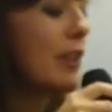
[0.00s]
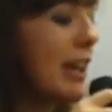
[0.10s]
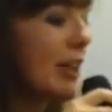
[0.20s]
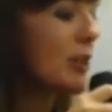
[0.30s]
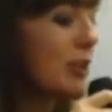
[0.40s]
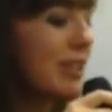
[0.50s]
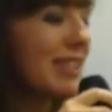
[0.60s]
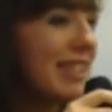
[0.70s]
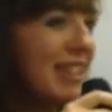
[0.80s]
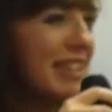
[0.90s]
for the others to
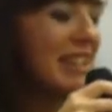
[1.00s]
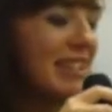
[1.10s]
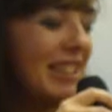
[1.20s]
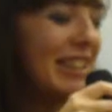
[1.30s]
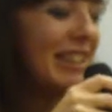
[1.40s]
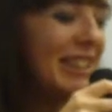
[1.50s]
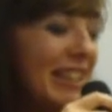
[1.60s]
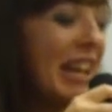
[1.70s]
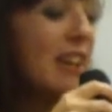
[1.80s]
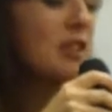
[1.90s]
see. The
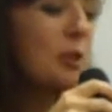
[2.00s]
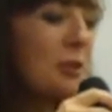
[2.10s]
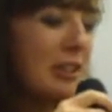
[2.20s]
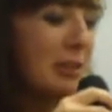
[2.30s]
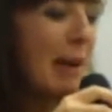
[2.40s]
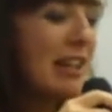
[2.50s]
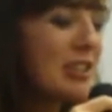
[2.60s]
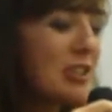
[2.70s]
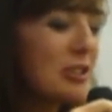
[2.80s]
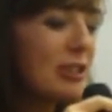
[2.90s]
King of Swords,
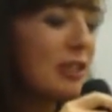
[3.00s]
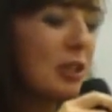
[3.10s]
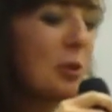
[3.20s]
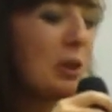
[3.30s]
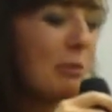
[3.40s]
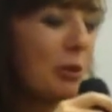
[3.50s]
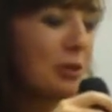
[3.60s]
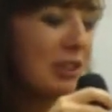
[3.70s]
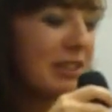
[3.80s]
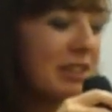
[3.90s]
master of his own
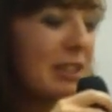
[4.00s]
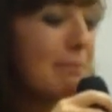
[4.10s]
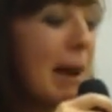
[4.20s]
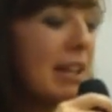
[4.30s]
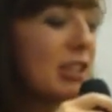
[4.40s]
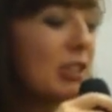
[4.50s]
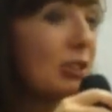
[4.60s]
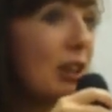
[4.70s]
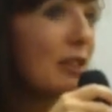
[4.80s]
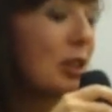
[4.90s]
emotions,
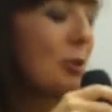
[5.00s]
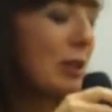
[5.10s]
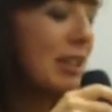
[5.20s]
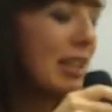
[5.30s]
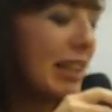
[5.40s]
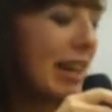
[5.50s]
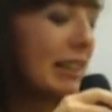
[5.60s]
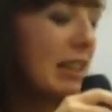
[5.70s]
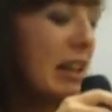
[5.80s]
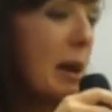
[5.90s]
master of his own intellect,
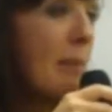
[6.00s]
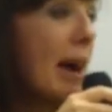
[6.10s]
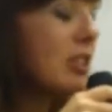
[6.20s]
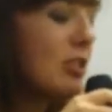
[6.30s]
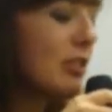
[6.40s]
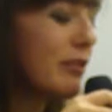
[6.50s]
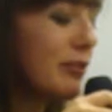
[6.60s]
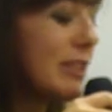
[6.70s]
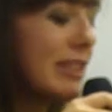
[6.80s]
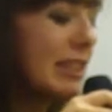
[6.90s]
master of
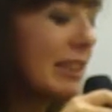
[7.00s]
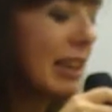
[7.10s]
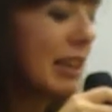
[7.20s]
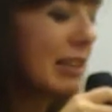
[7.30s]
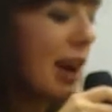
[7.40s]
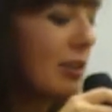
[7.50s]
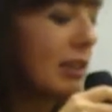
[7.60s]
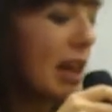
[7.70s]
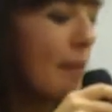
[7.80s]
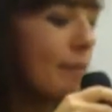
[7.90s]
reason, gazed out
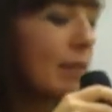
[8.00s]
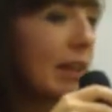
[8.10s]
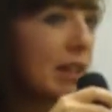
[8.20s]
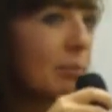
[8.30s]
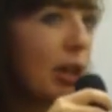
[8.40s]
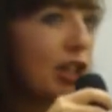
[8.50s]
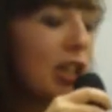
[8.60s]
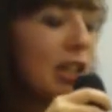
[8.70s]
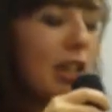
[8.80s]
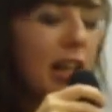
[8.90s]
at them. Expression